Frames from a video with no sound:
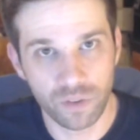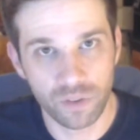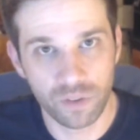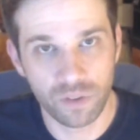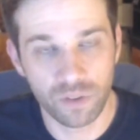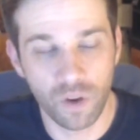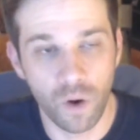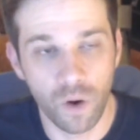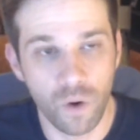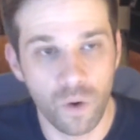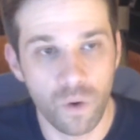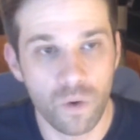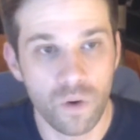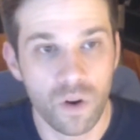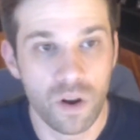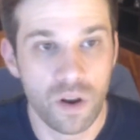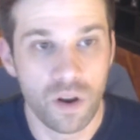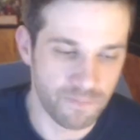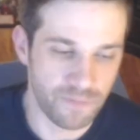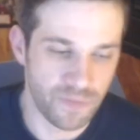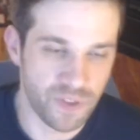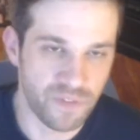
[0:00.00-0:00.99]
So
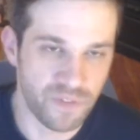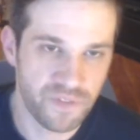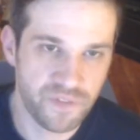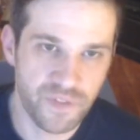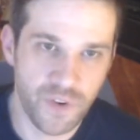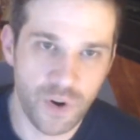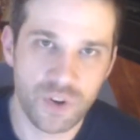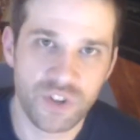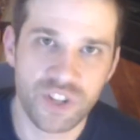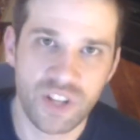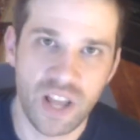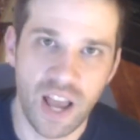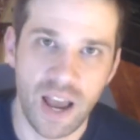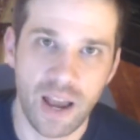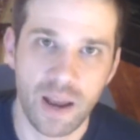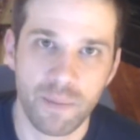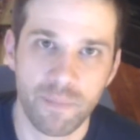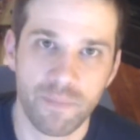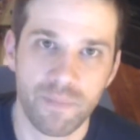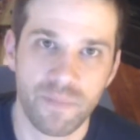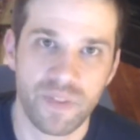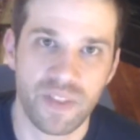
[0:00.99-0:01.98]
the first
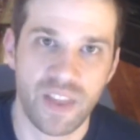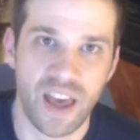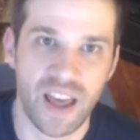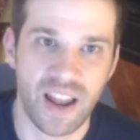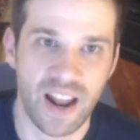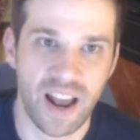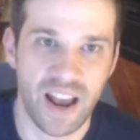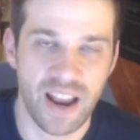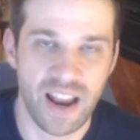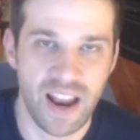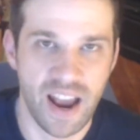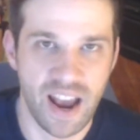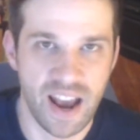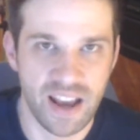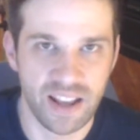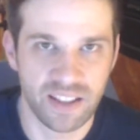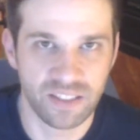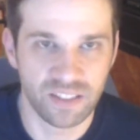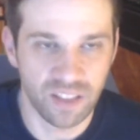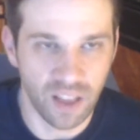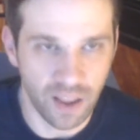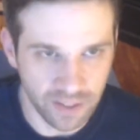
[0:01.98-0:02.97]
time that I
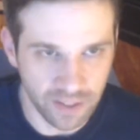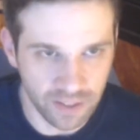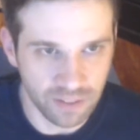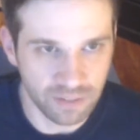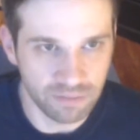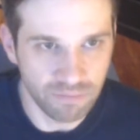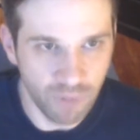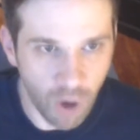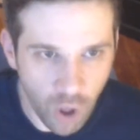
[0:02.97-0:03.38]
had like